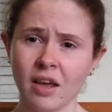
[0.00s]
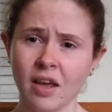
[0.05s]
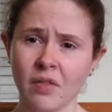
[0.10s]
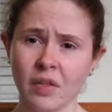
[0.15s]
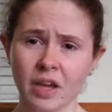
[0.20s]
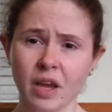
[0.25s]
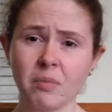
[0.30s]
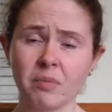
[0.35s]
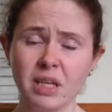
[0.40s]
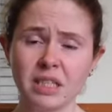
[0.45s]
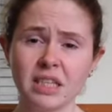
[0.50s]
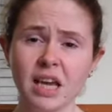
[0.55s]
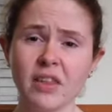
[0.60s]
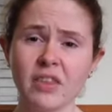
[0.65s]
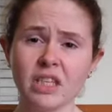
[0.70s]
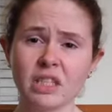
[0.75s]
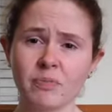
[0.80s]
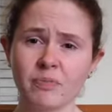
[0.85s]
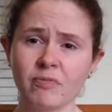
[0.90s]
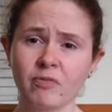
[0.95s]
The company's
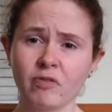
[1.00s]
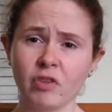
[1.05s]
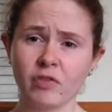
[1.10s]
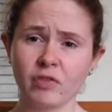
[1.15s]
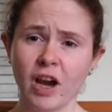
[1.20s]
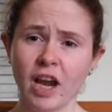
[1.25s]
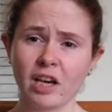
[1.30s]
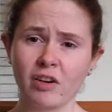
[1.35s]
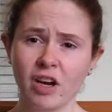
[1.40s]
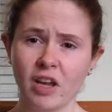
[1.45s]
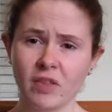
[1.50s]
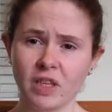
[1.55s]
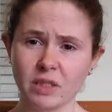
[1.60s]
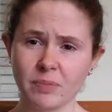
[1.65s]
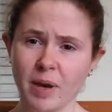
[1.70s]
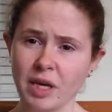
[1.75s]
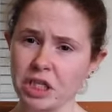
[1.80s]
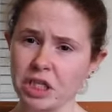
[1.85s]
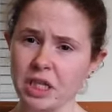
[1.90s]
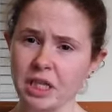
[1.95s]
other refinery in the
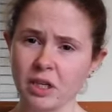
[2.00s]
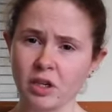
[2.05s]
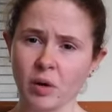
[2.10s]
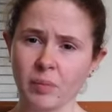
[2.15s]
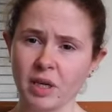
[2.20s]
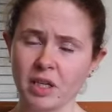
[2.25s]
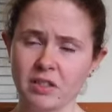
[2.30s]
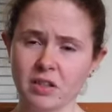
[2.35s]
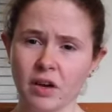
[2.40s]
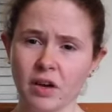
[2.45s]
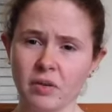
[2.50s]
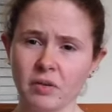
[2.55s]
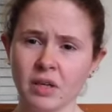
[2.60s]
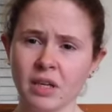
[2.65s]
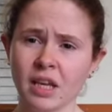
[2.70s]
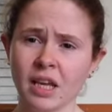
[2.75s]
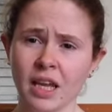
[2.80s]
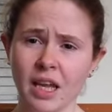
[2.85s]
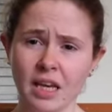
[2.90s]
Special Economic Zone